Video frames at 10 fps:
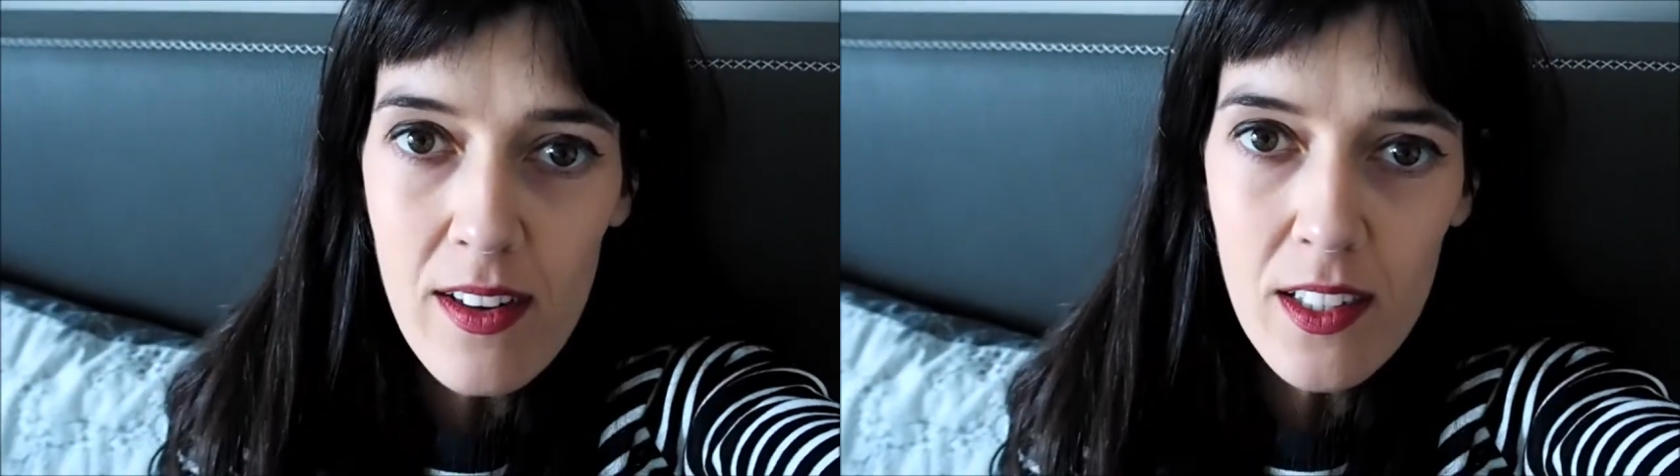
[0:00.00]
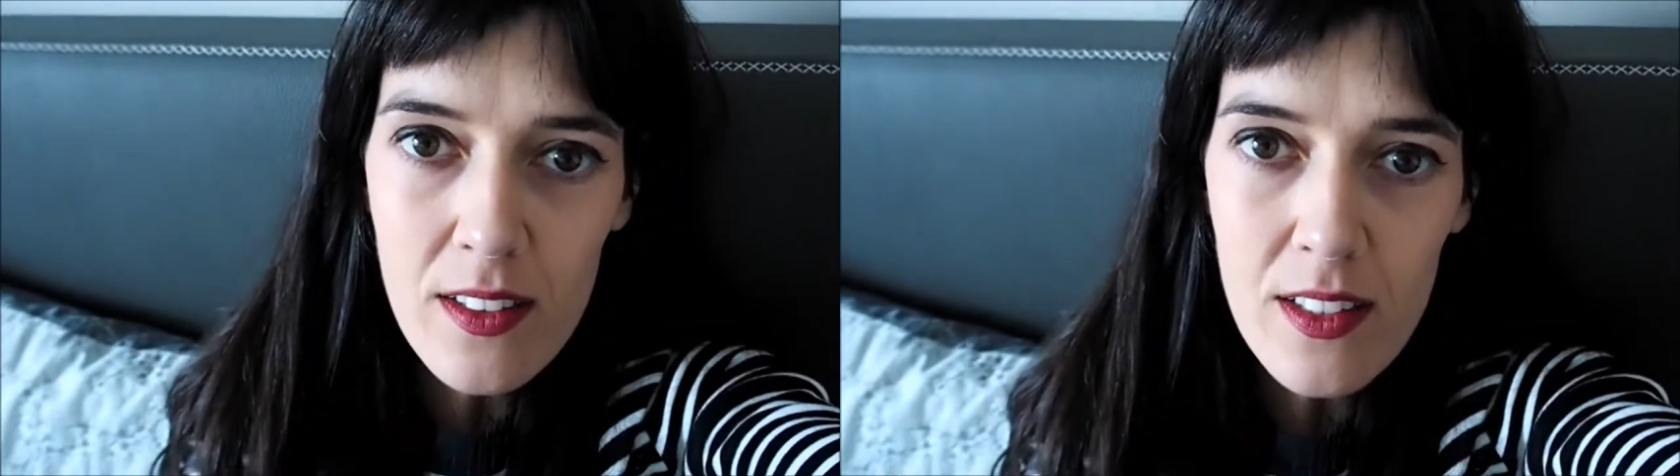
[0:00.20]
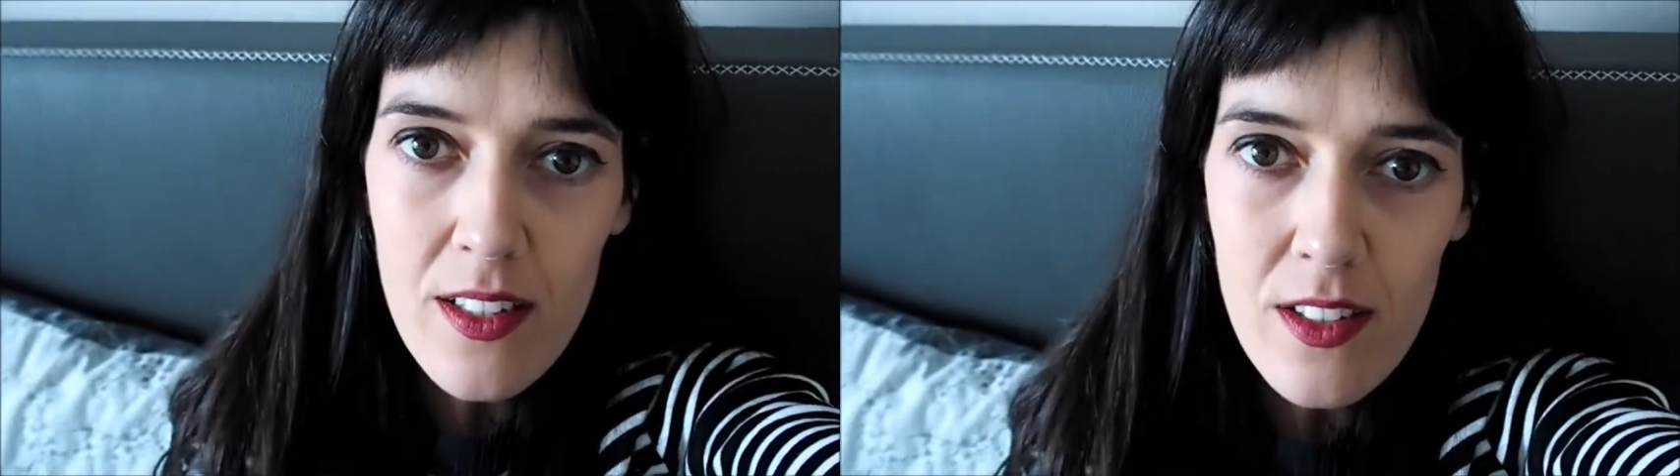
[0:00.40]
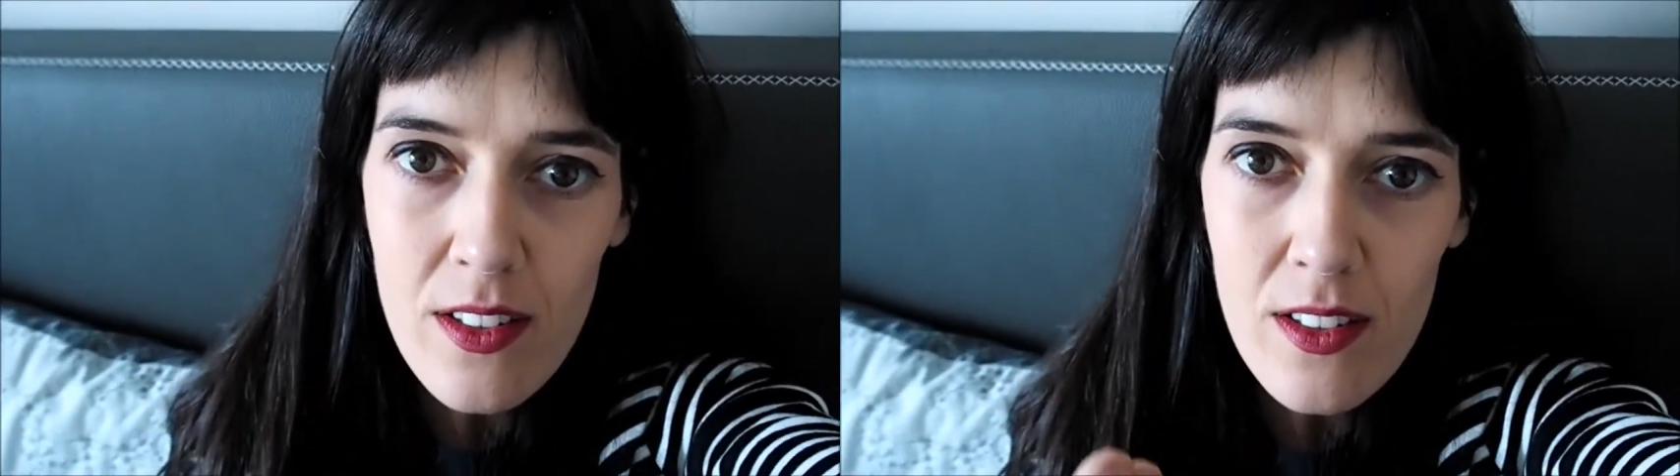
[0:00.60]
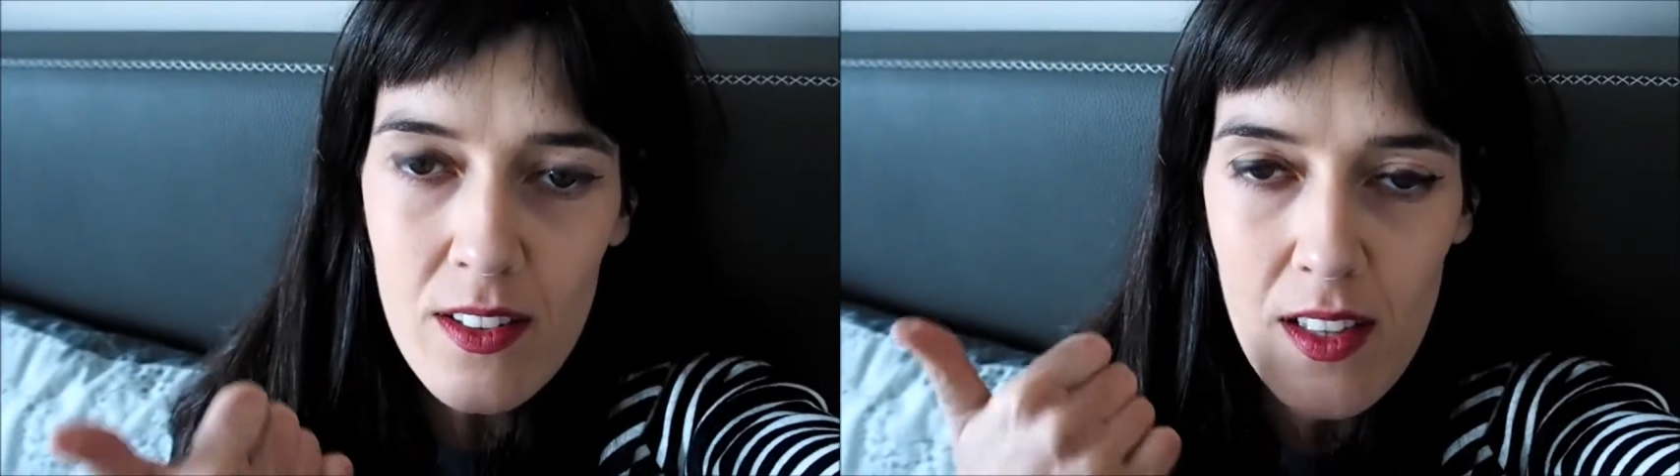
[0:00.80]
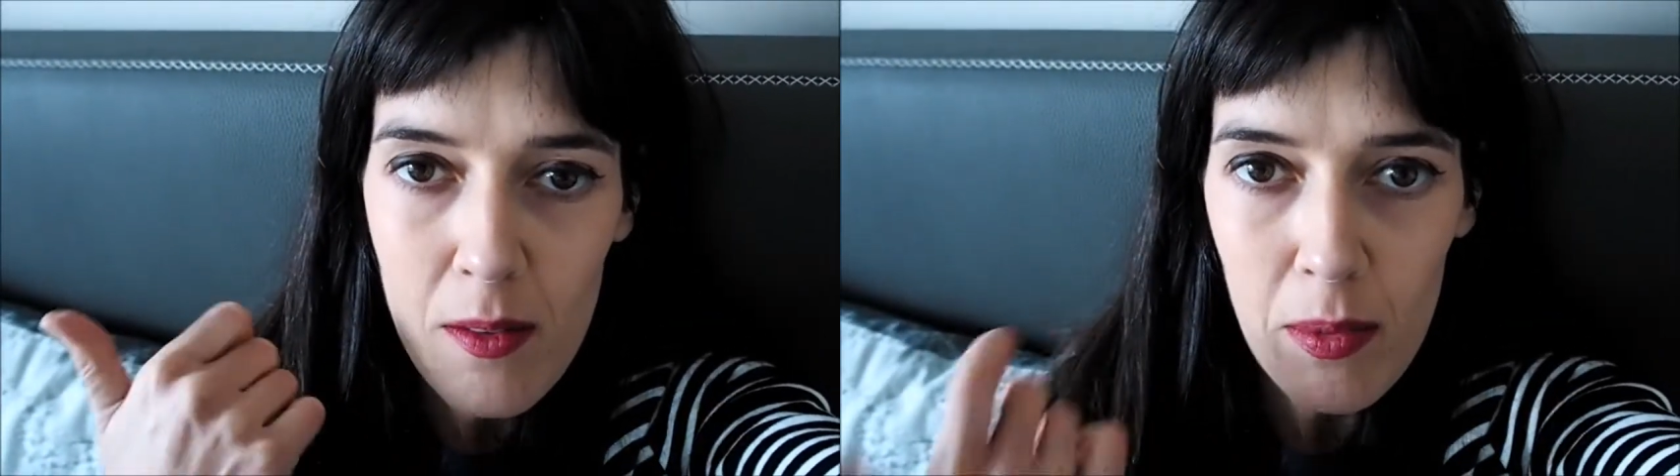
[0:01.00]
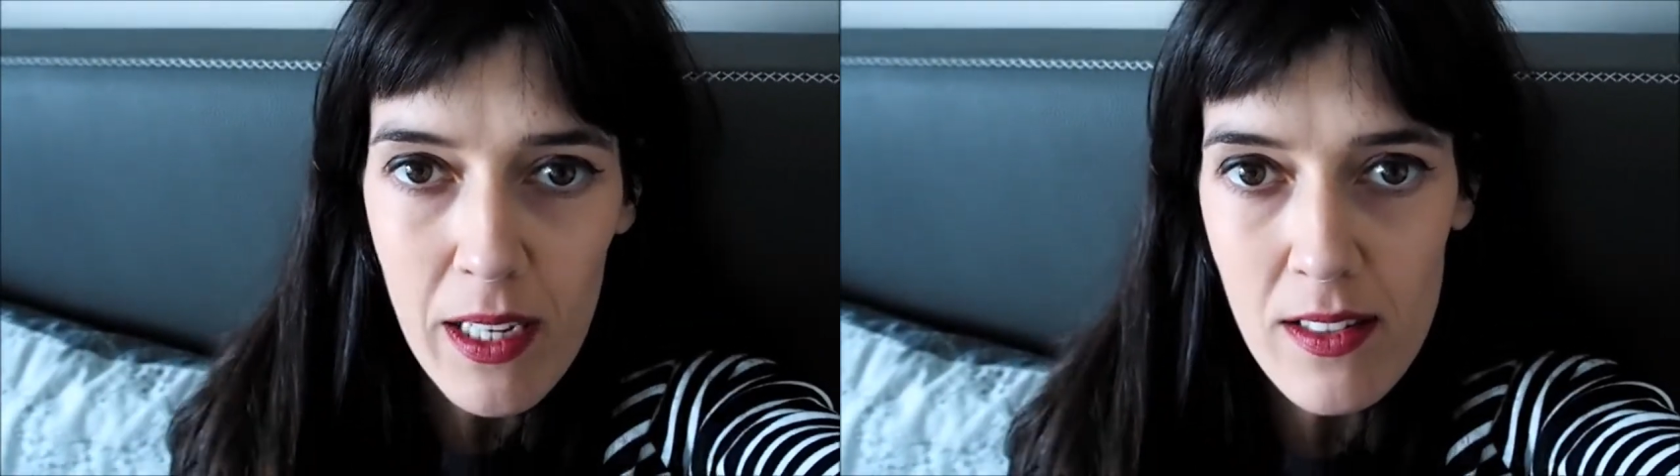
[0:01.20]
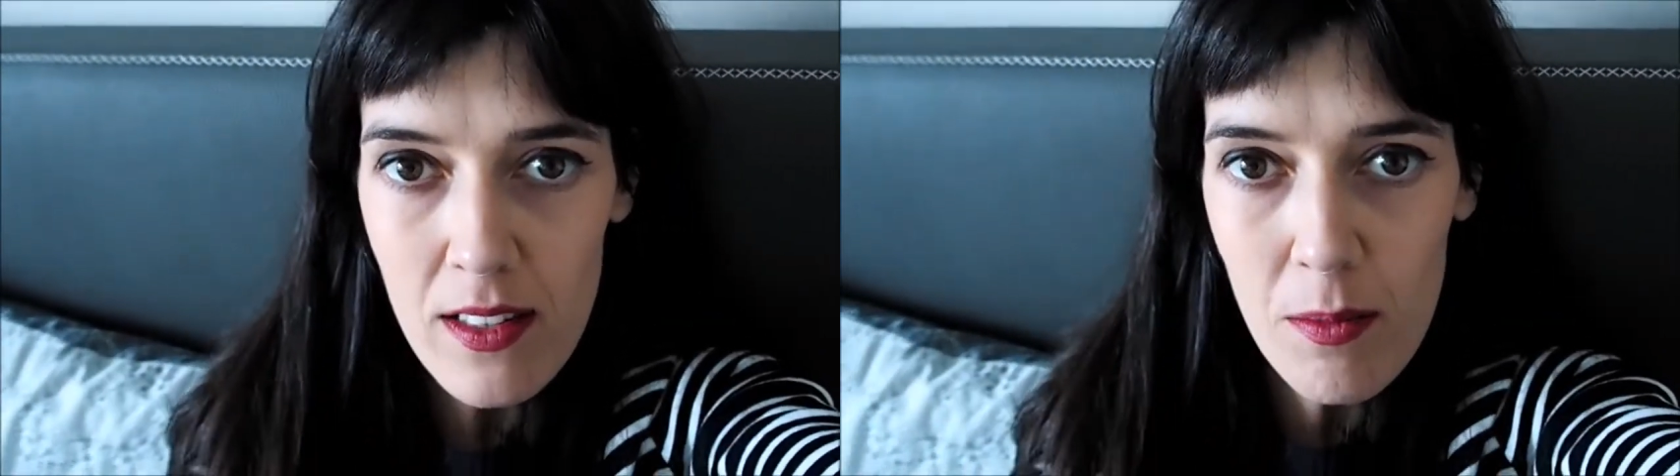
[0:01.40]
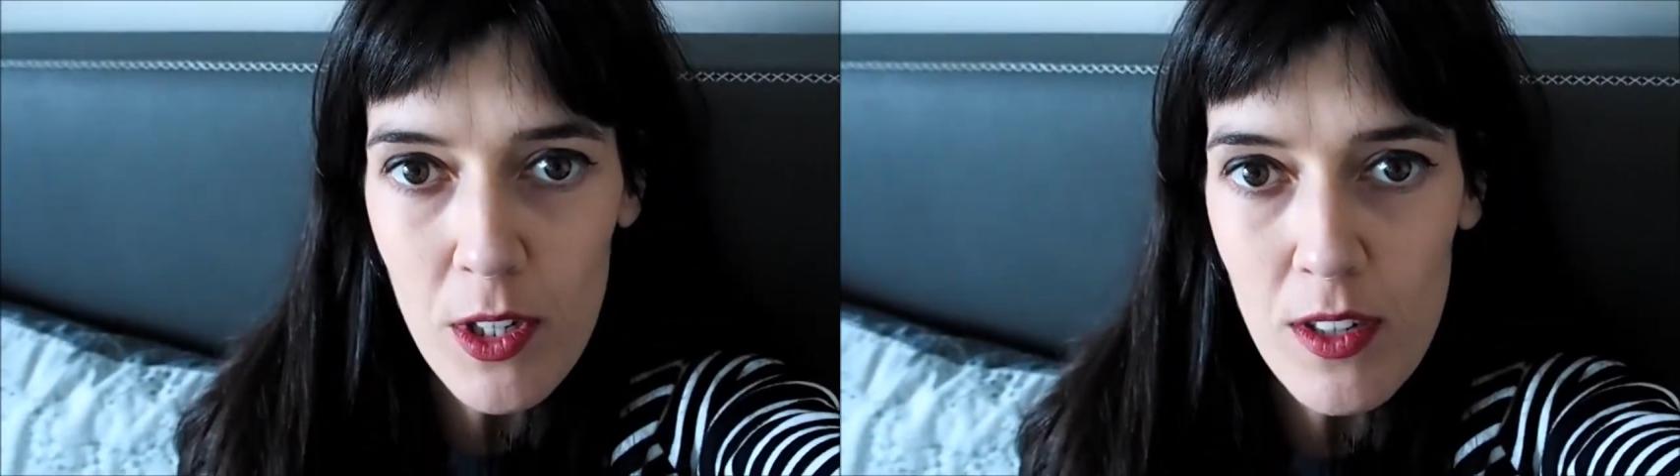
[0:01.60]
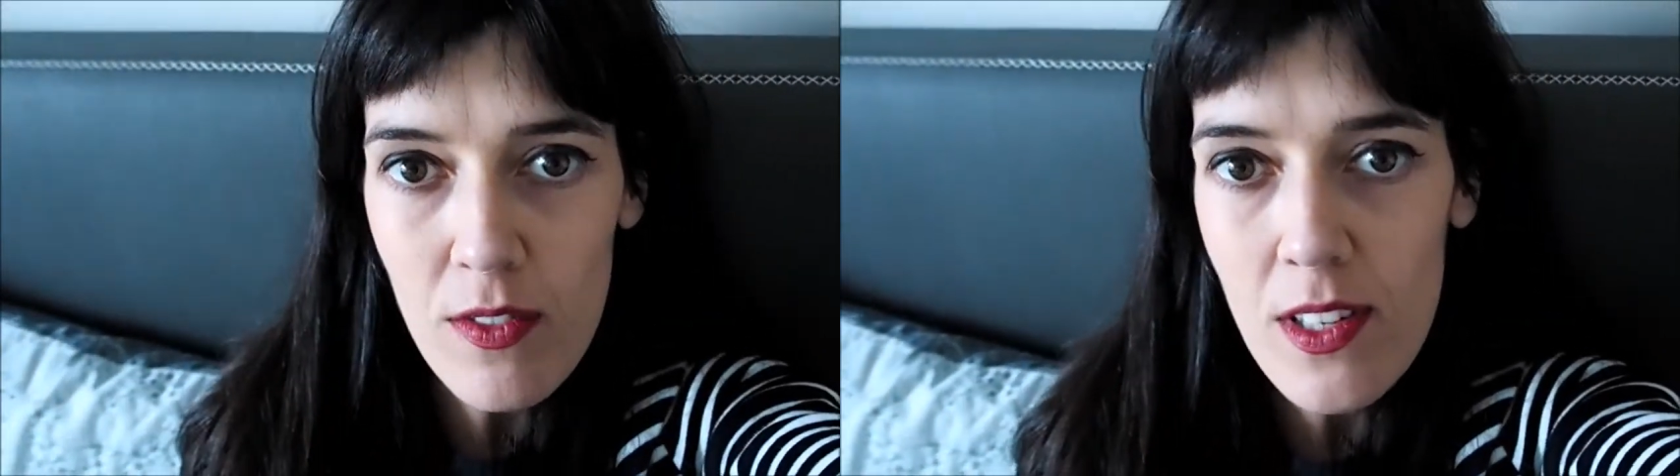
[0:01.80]
conditions and the places I'm
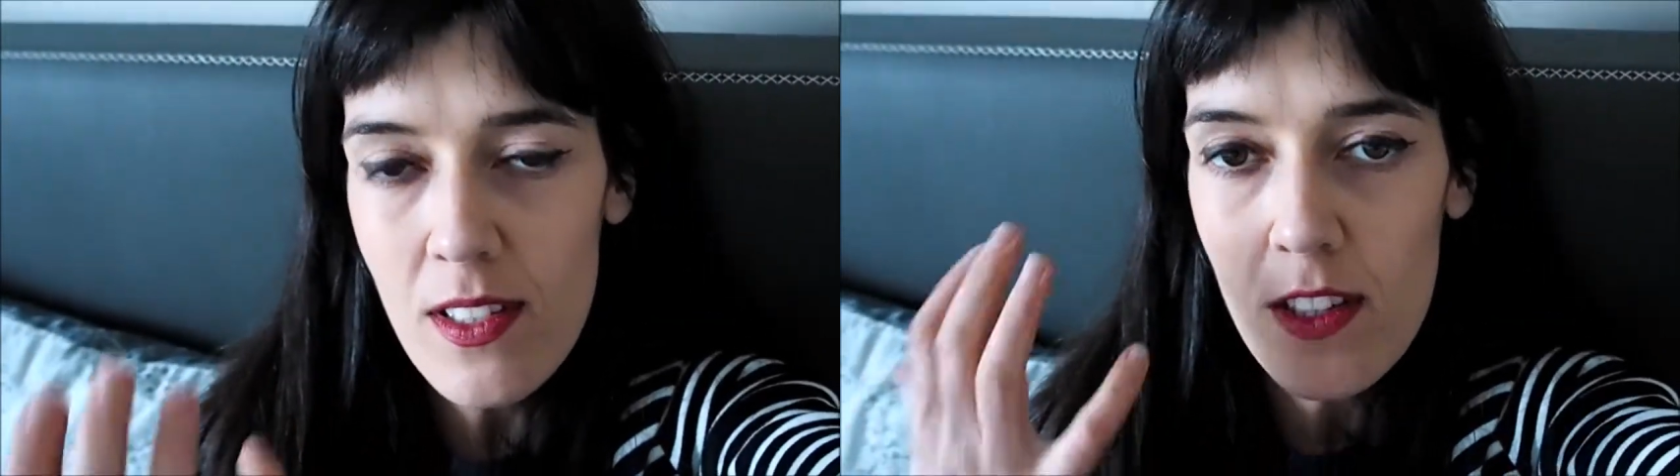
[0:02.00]
gonna visit.